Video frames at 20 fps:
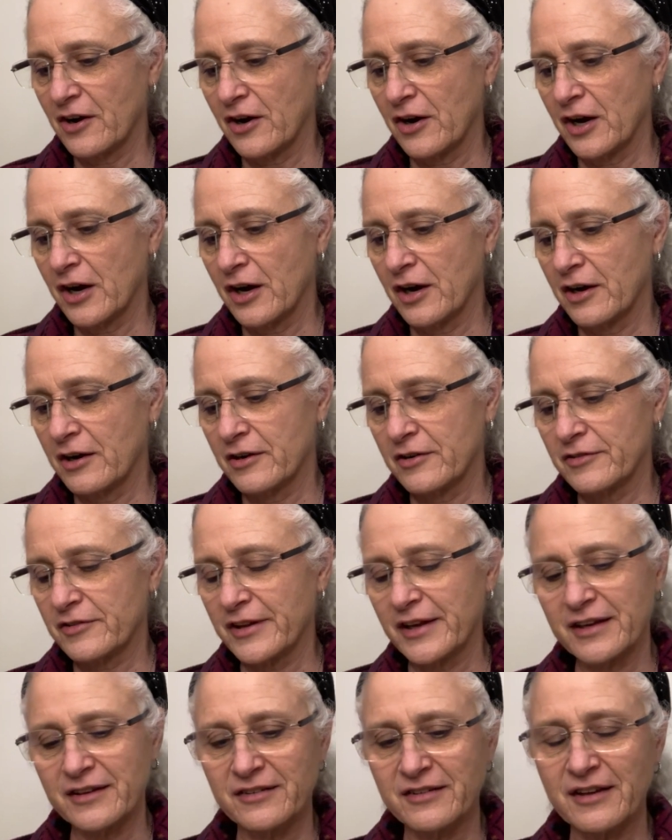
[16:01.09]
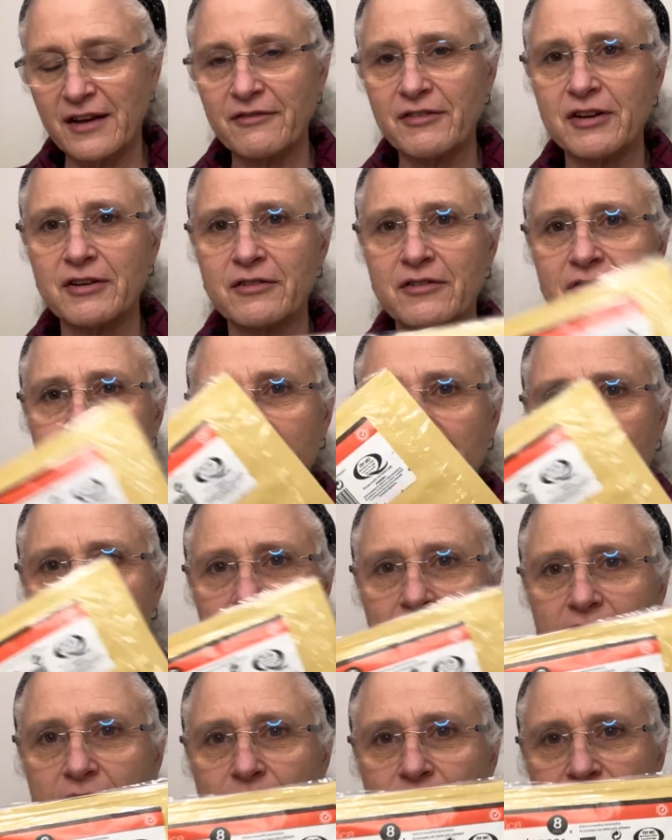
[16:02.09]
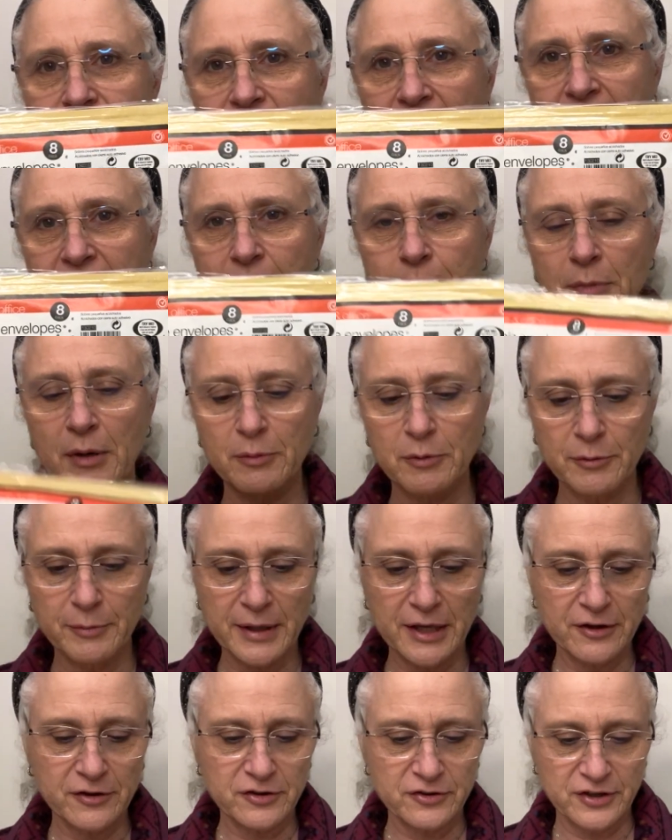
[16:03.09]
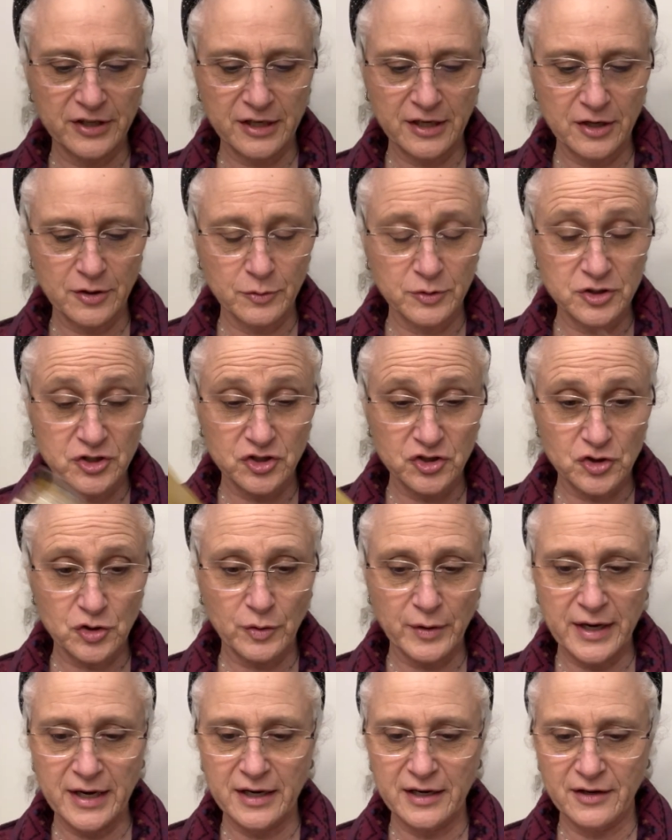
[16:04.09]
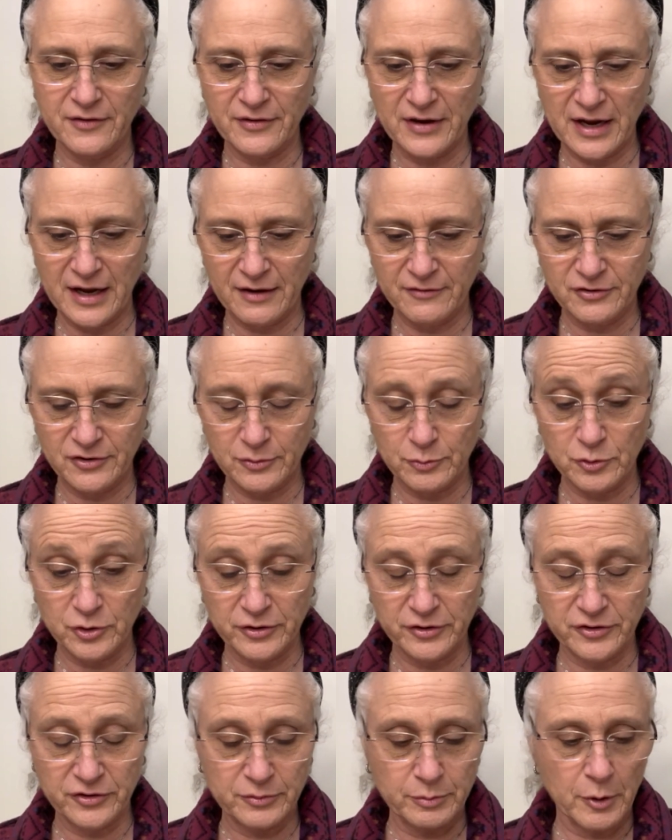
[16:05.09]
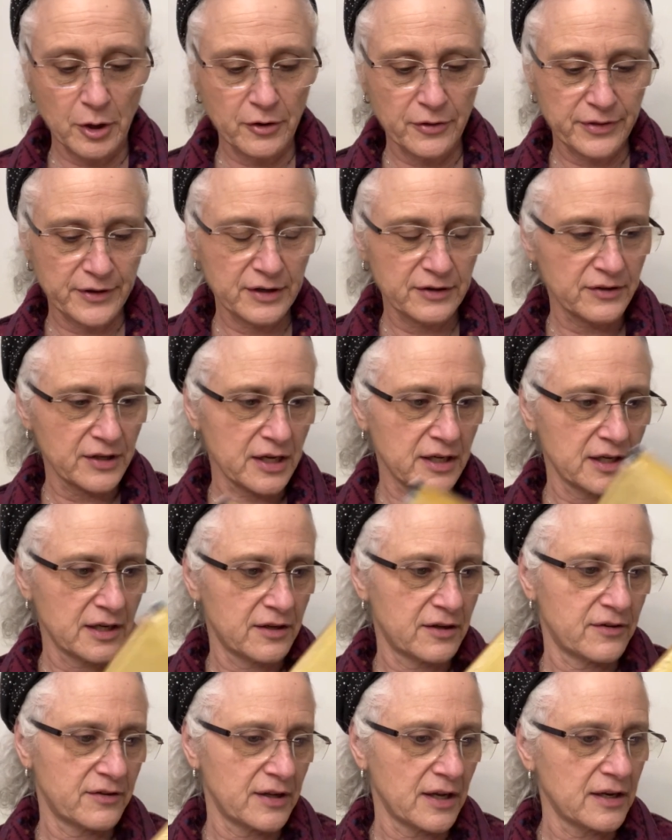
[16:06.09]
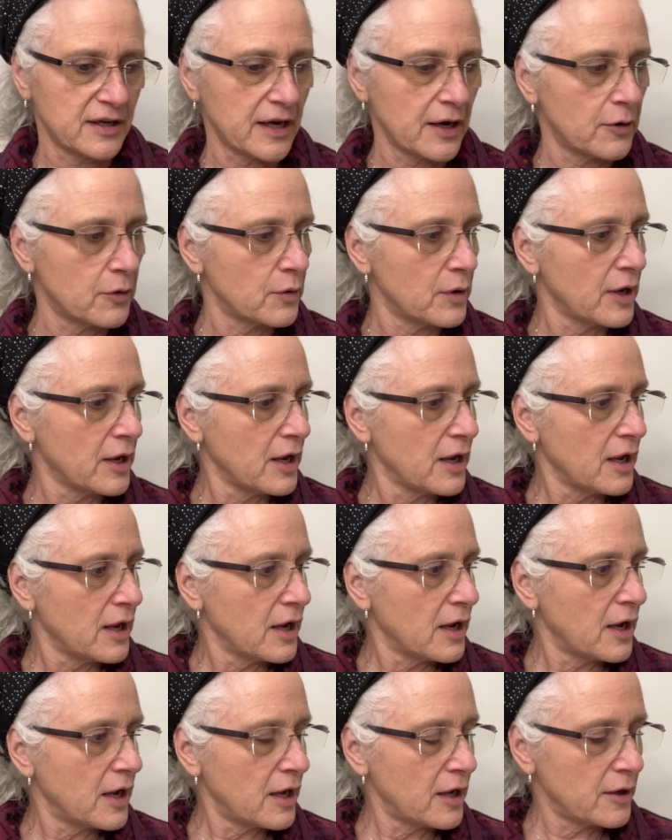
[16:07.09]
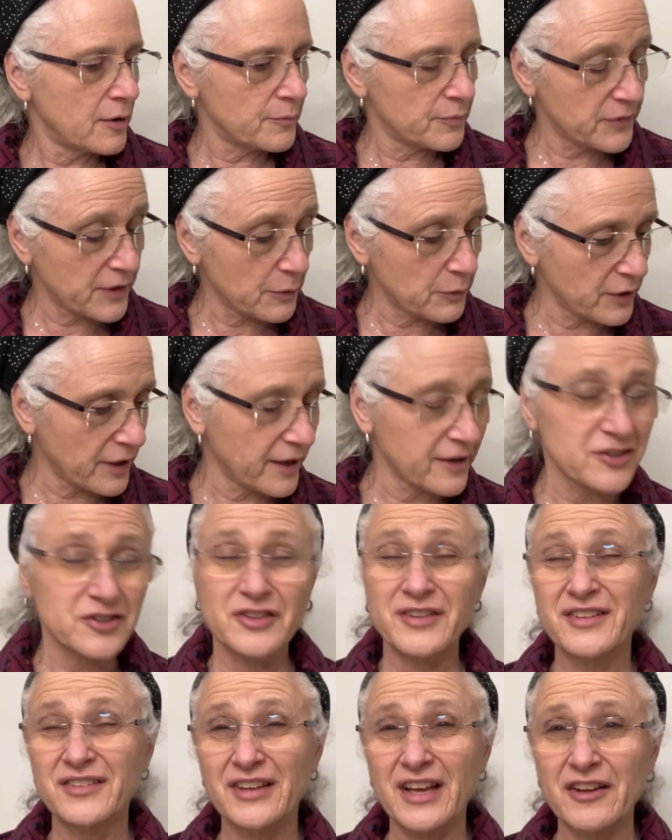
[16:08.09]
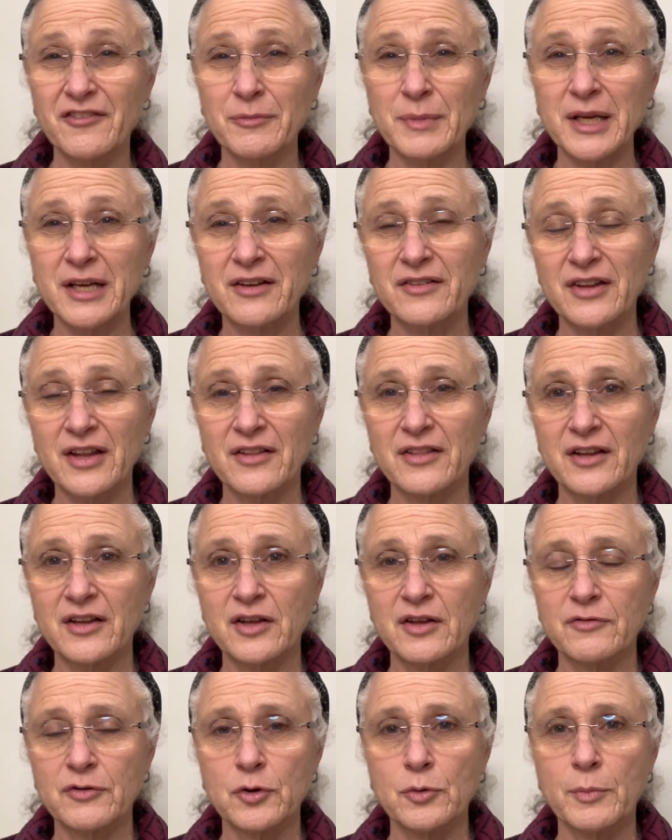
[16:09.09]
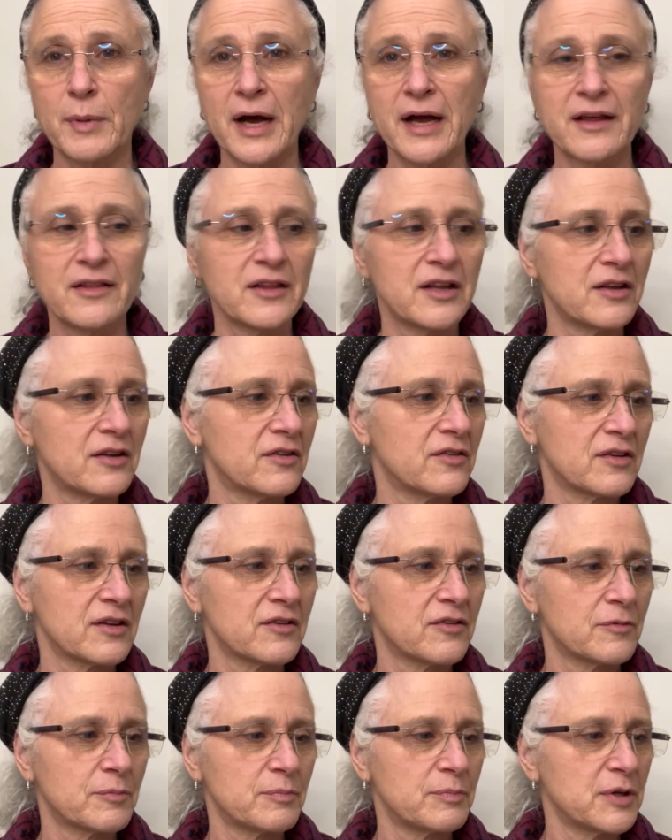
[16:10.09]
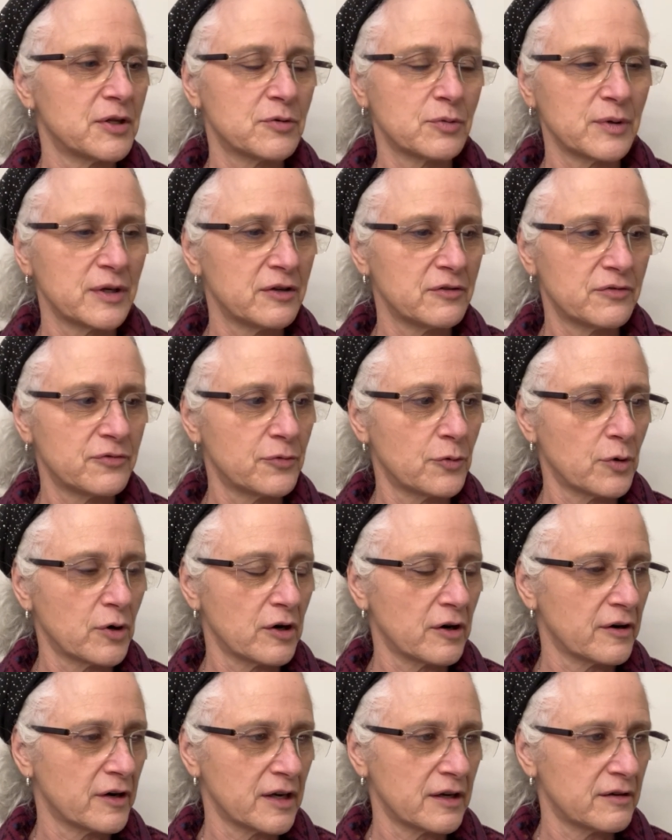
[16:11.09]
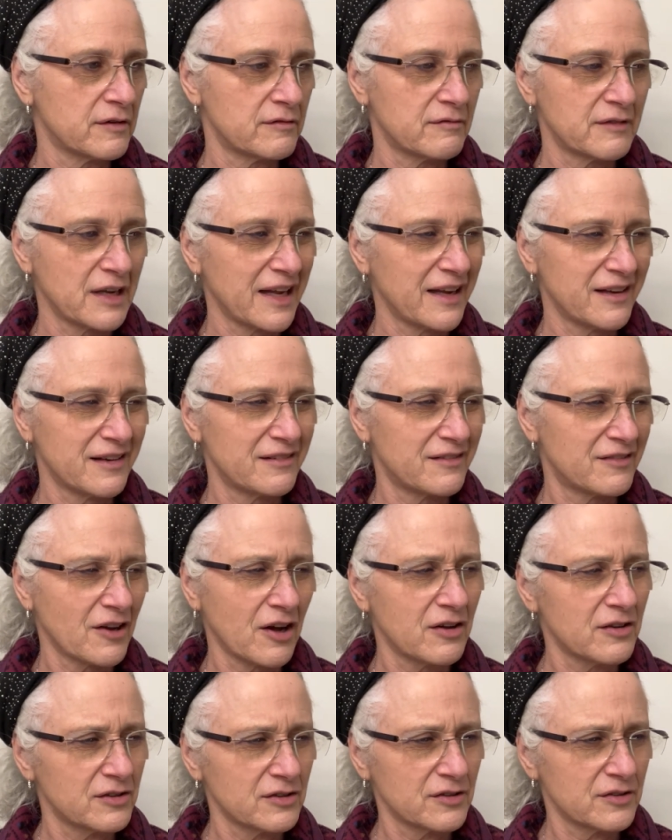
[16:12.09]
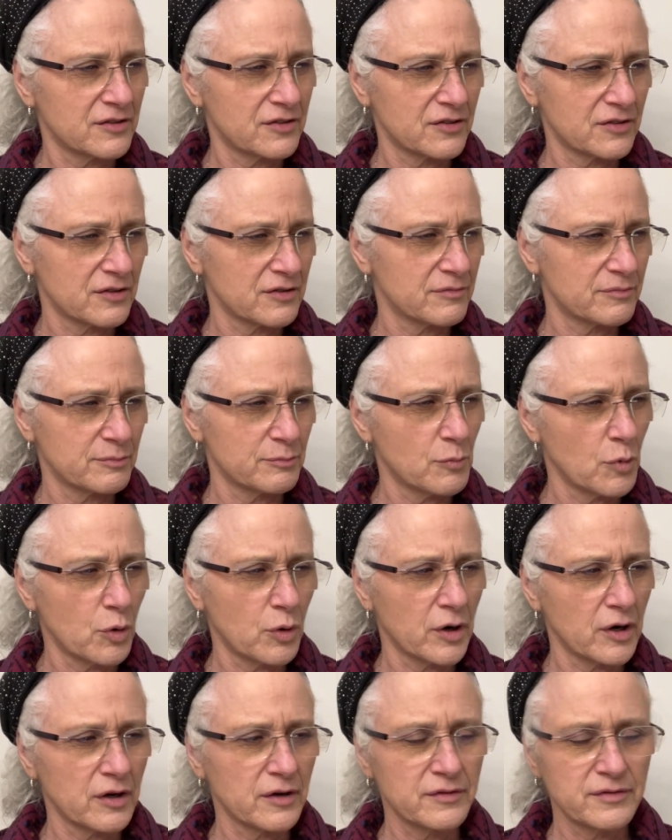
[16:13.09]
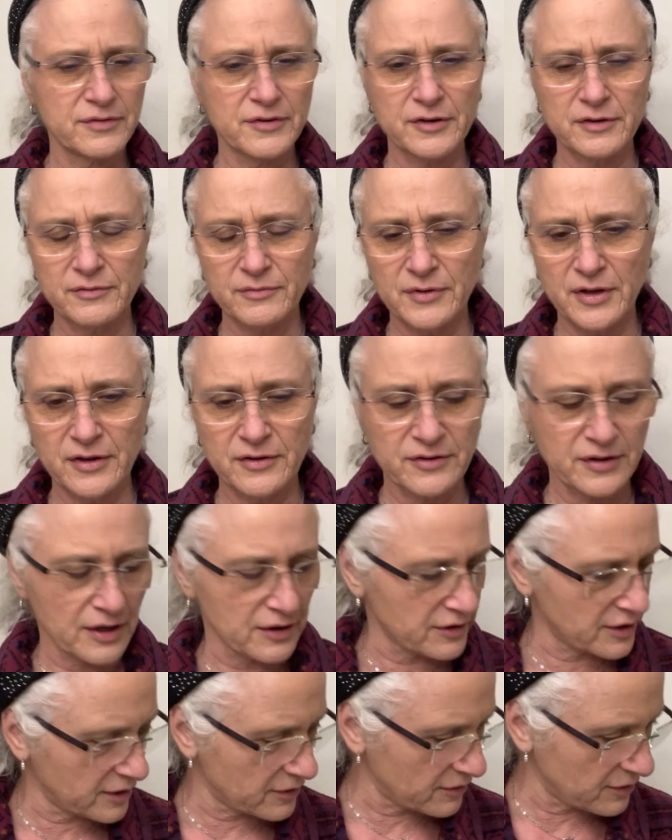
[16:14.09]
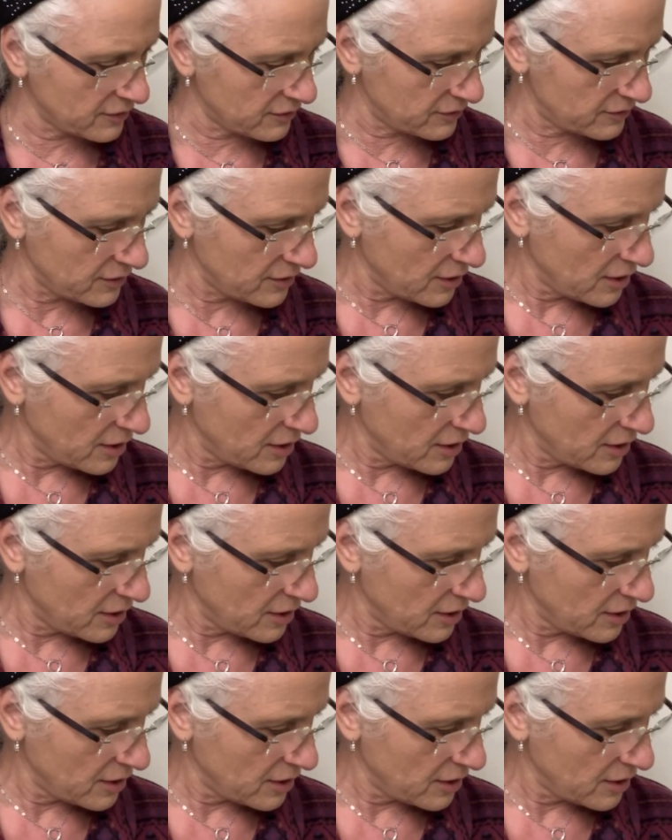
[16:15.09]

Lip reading: are like 7 little tiny bubble mailers in it, which is great if I have some really small things I need to send out. That will actually save me, because I think if you buy these, it's between $4 and $8 or more for a set like this.